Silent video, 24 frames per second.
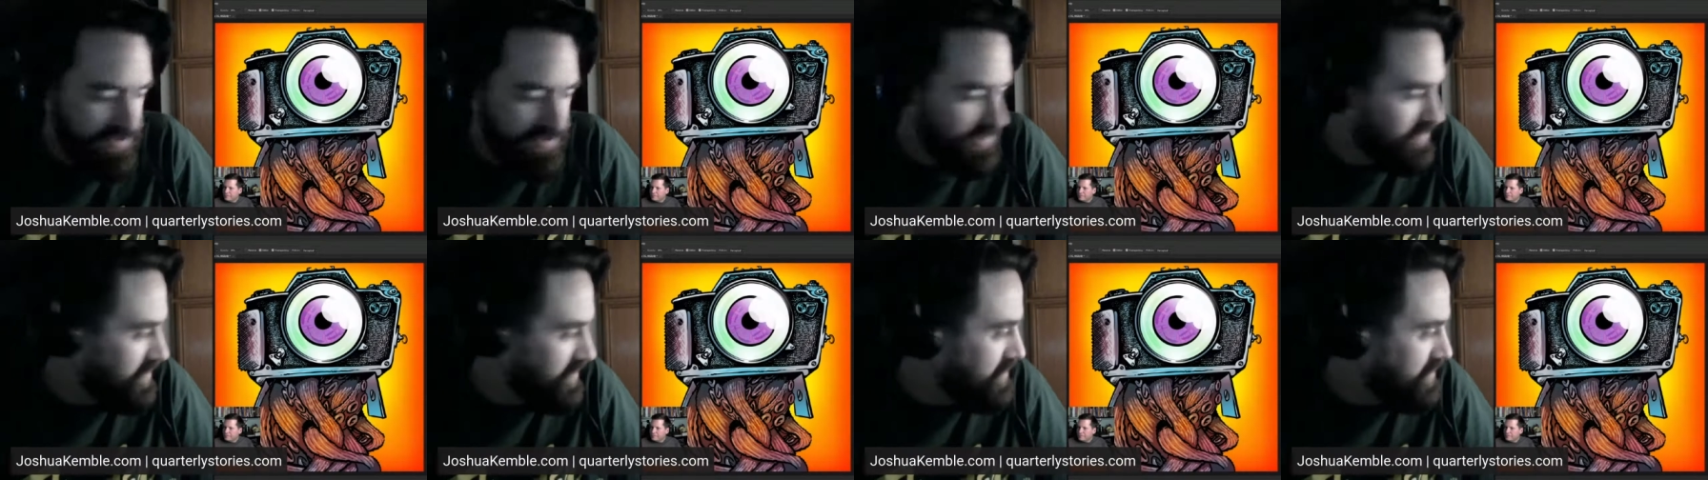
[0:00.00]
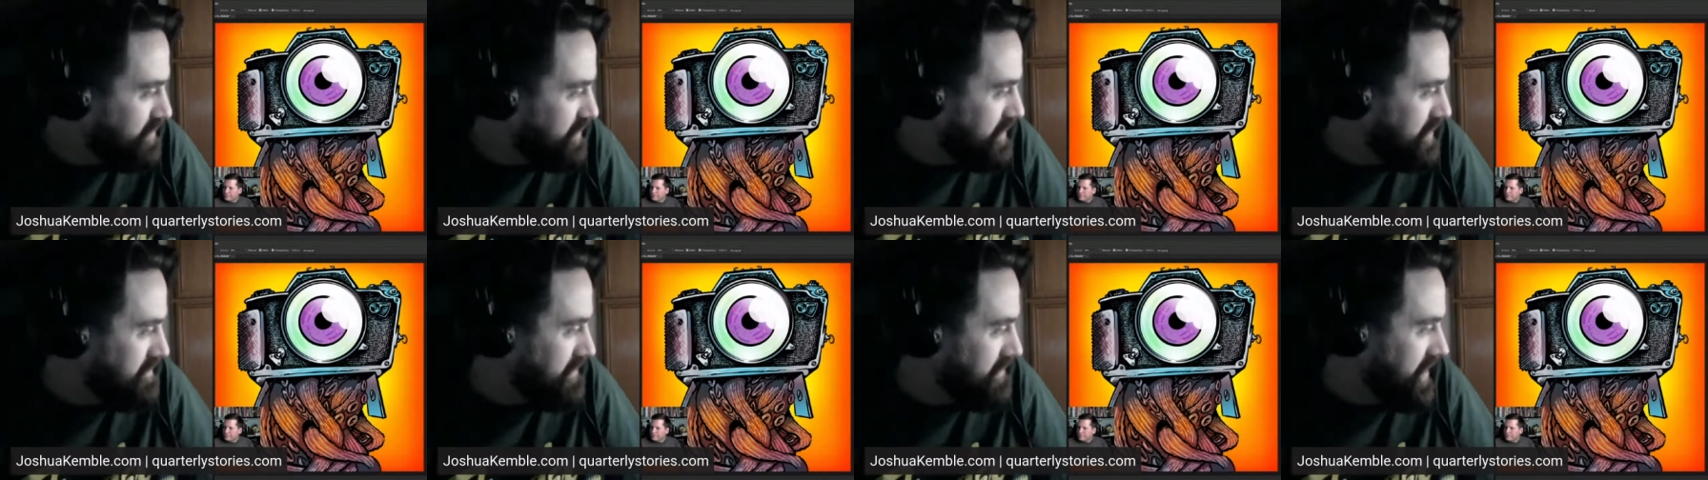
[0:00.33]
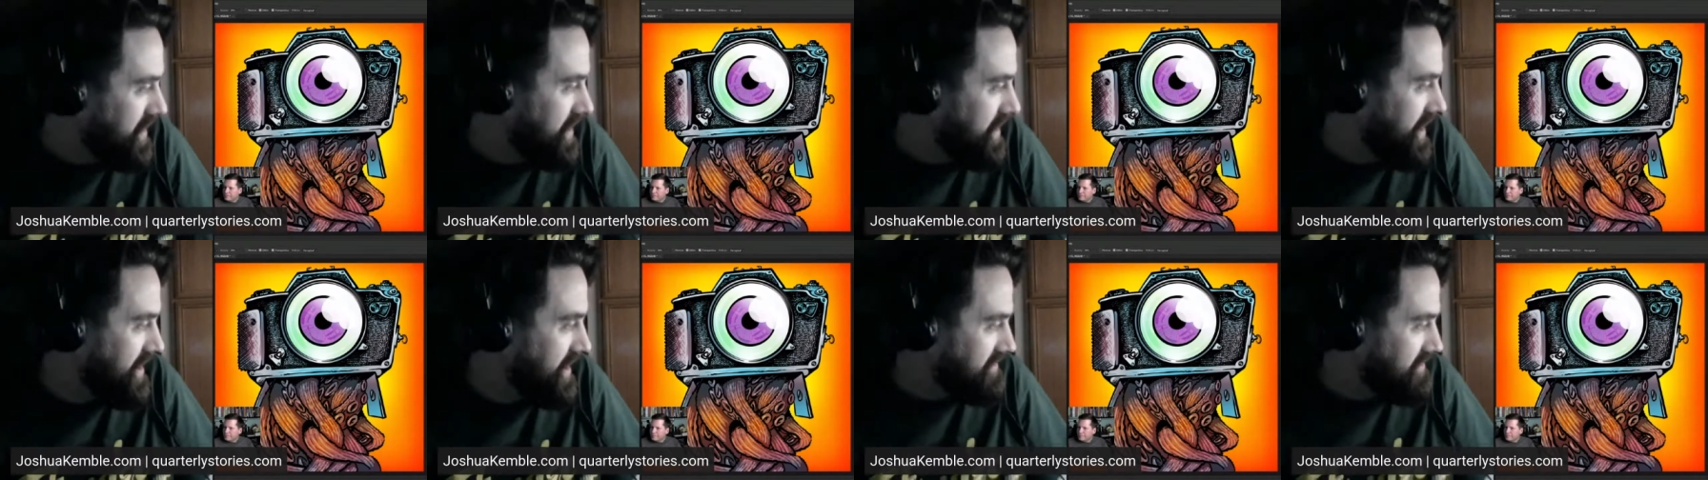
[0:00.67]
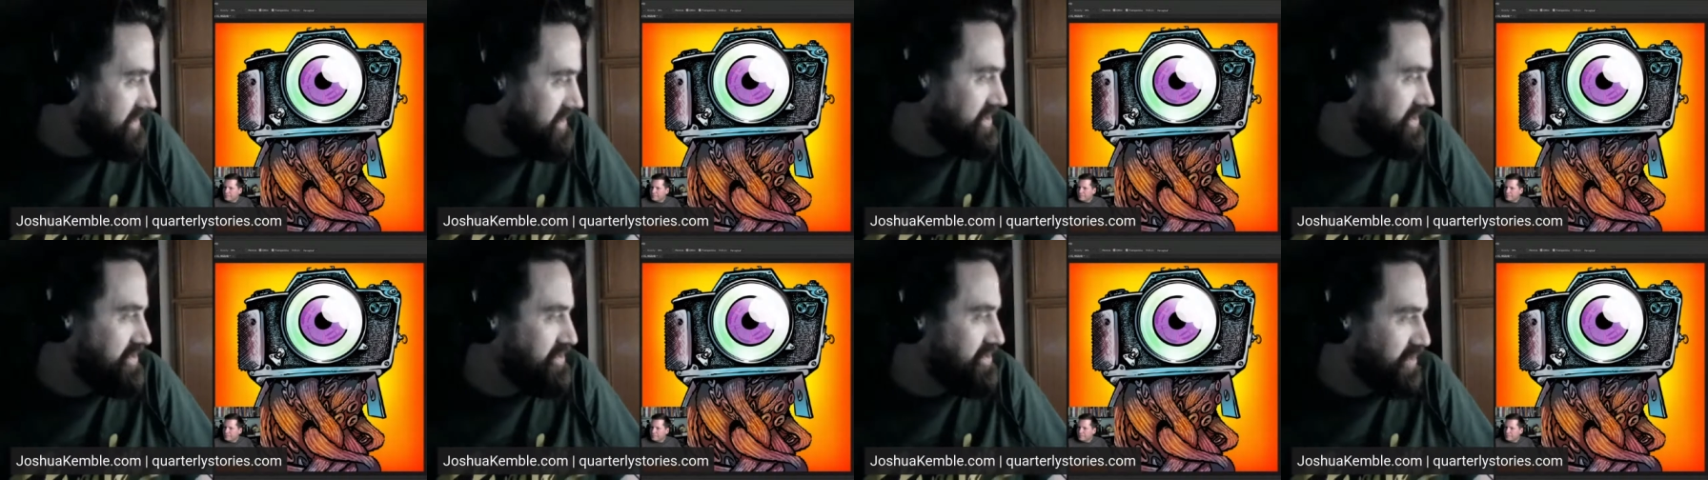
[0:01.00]
Well, we might have to
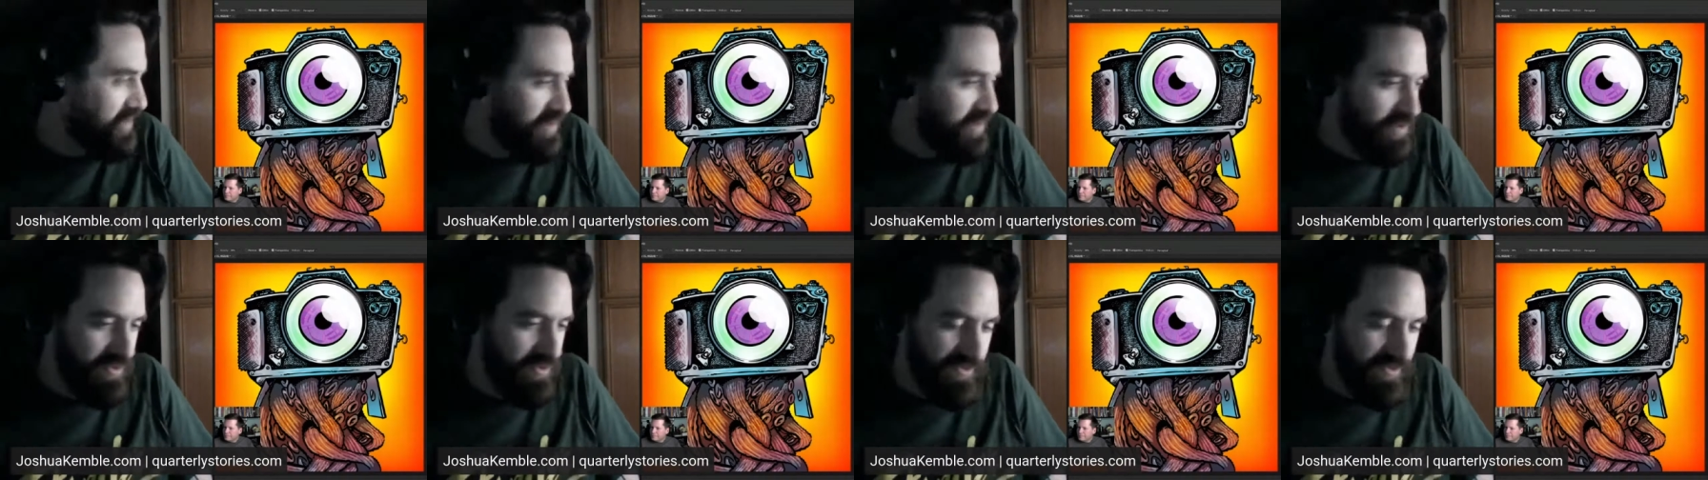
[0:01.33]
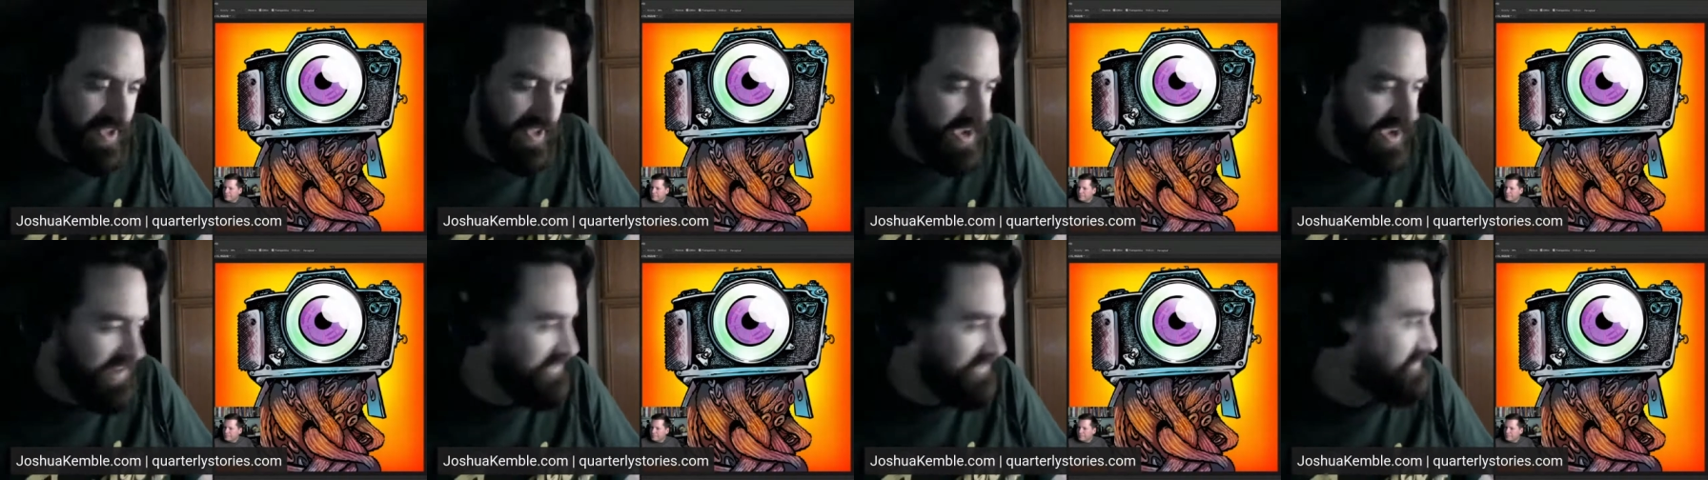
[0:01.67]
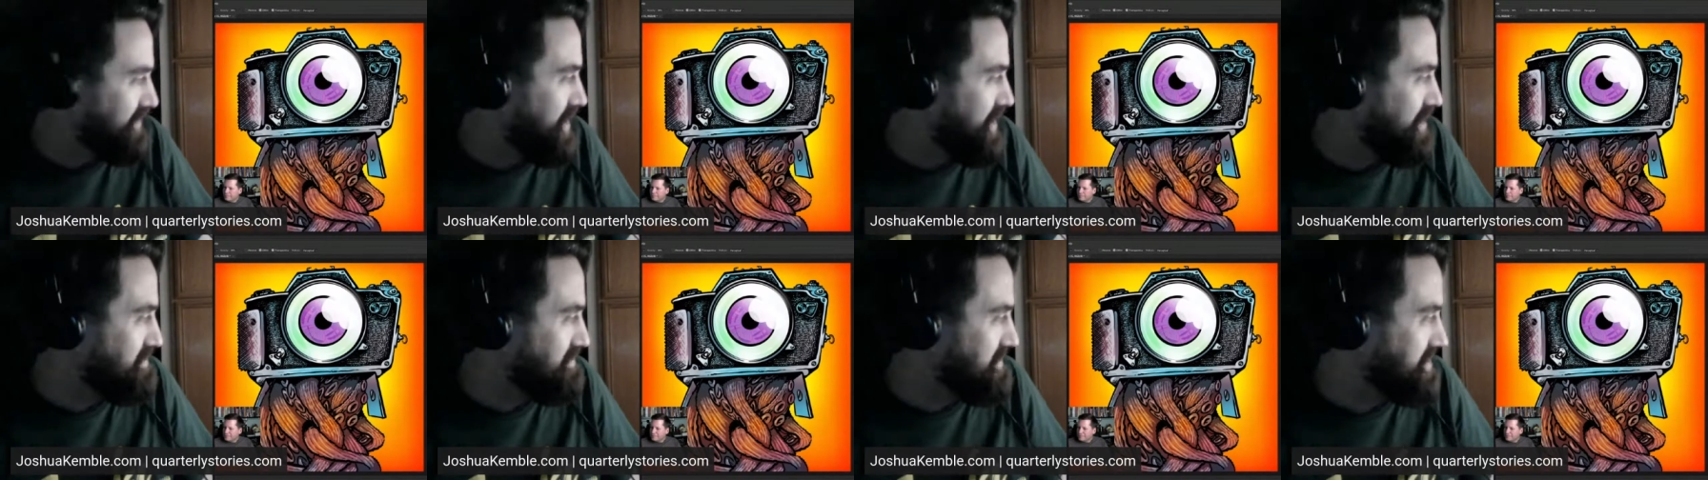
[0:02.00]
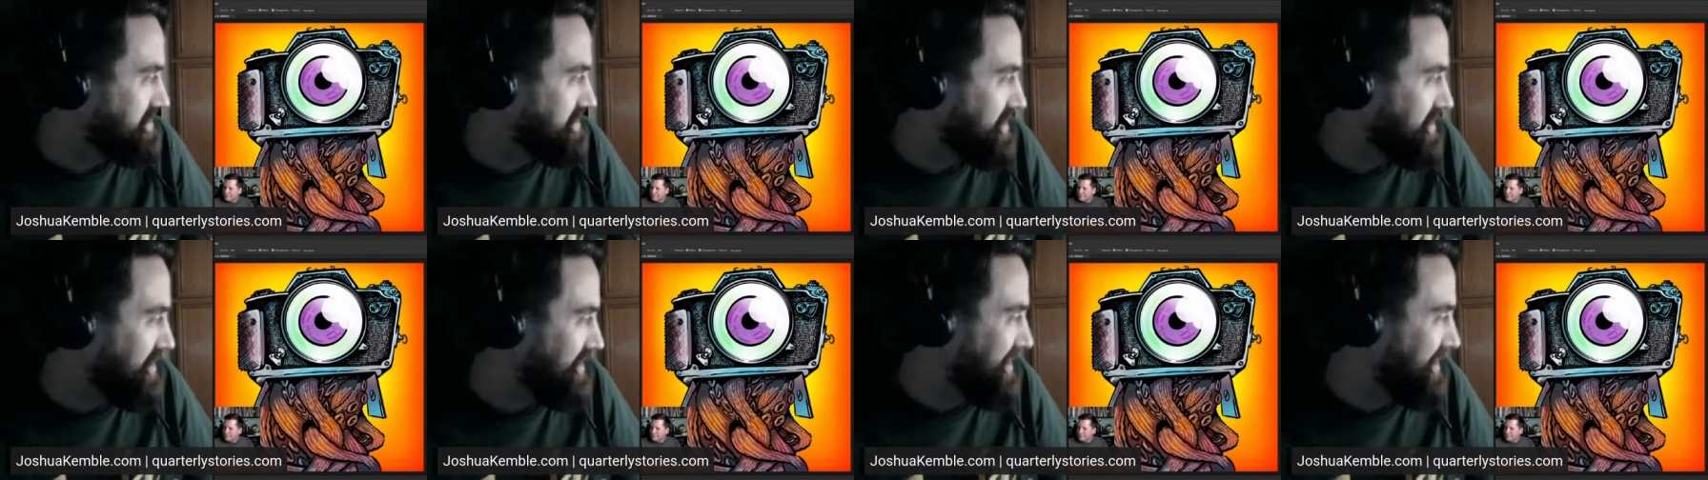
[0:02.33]
do a whole live
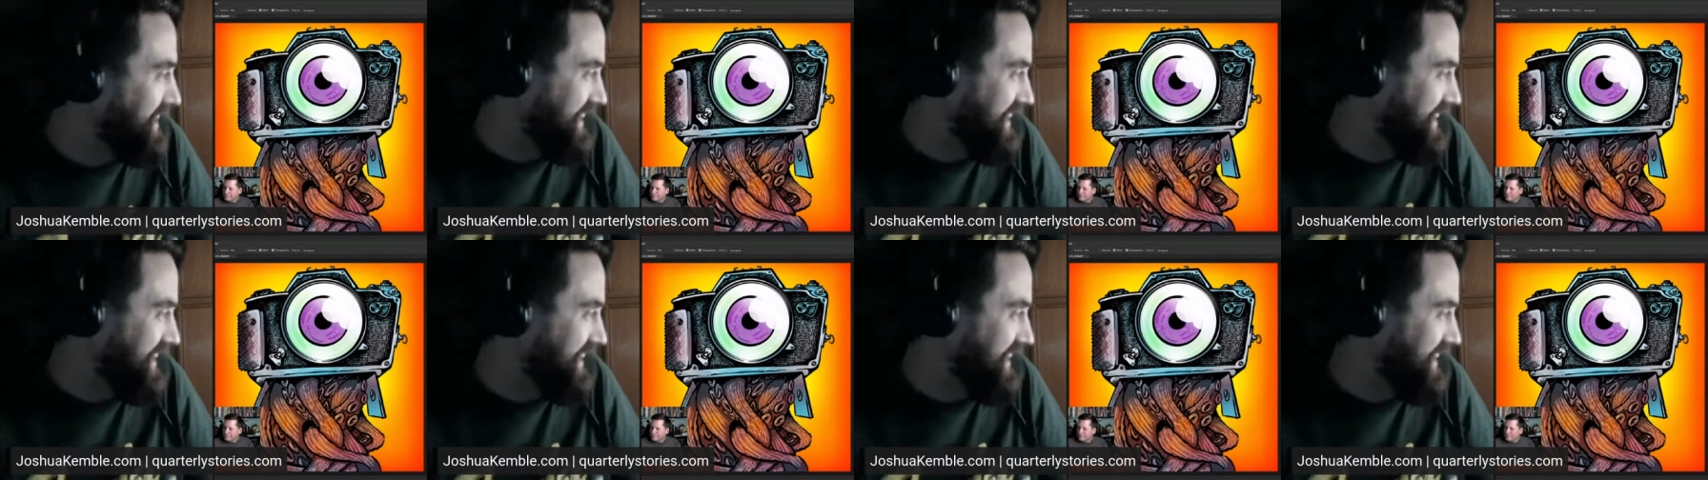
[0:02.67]
commentary